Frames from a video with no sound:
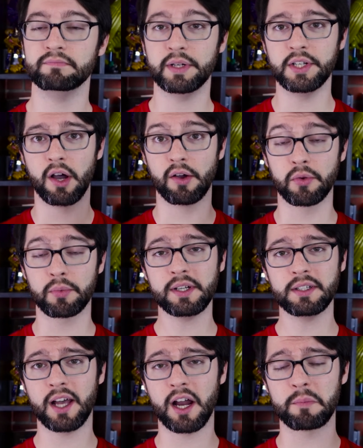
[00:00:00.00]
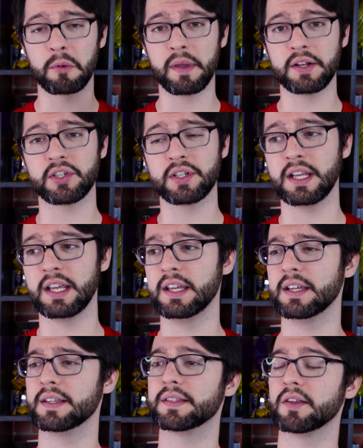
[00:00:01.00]
But no, the real honorable mention
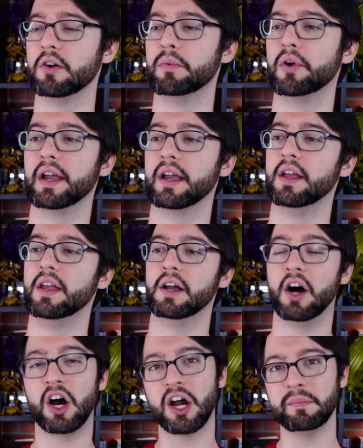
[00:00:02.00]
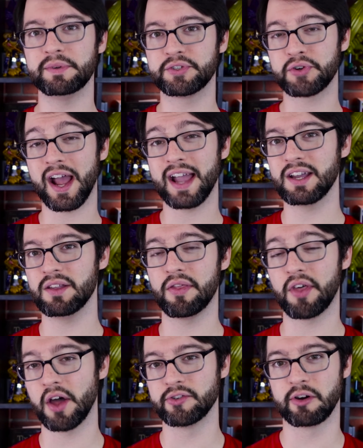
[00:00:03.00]
is, oh boy, Armed Dragon
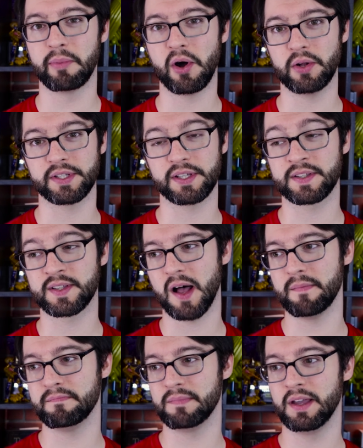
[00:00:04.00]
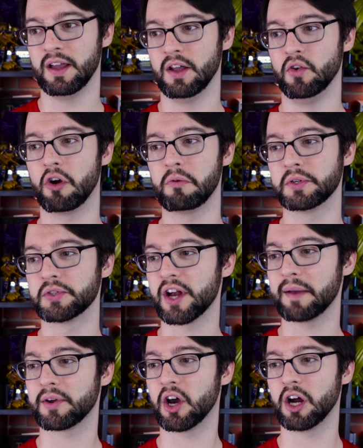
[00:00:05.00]
Thunderbolt, some normal
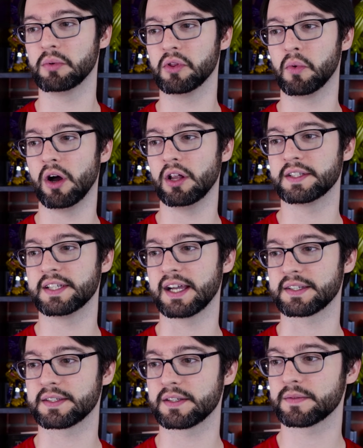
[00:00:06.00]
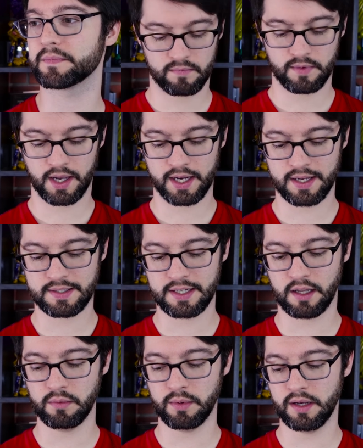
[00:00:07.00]
trap card with a wall of text. I can
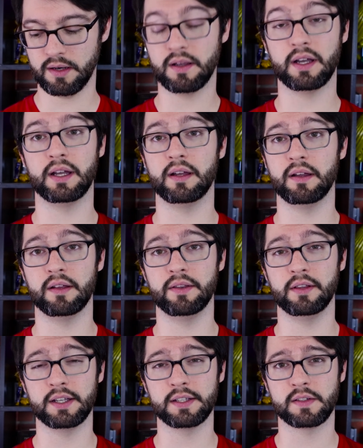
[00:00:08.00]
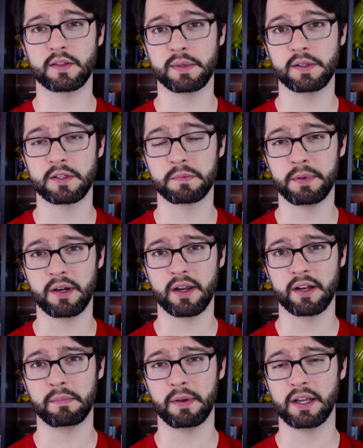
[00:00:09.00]
tell when uh, the list has been
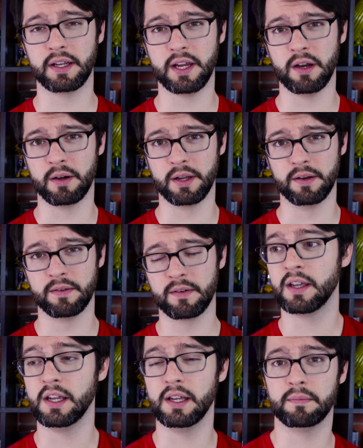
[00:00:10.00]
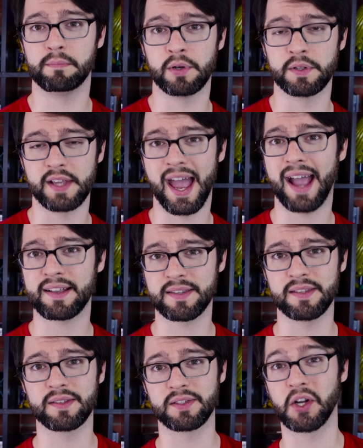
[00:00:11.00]
spearheaded by Kieran, he puts
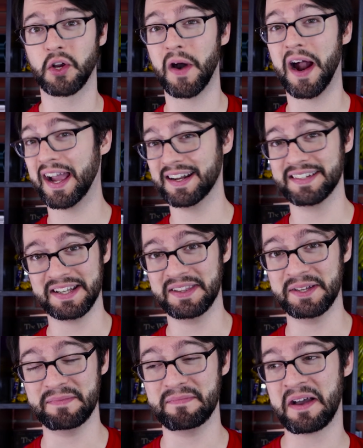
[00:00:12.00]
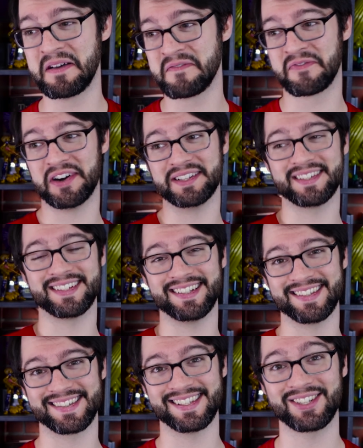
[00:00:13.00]
axes to grind in them. For
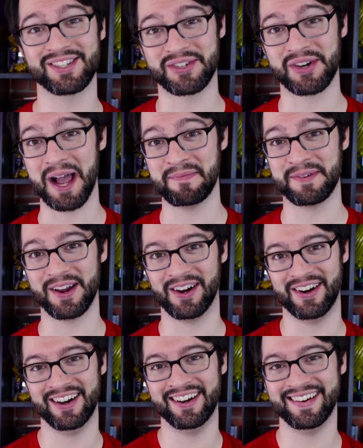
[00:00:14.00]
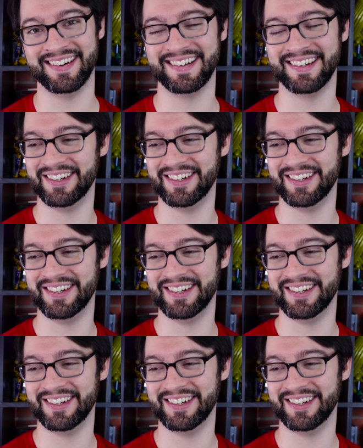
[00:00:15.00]
instance, this trap card.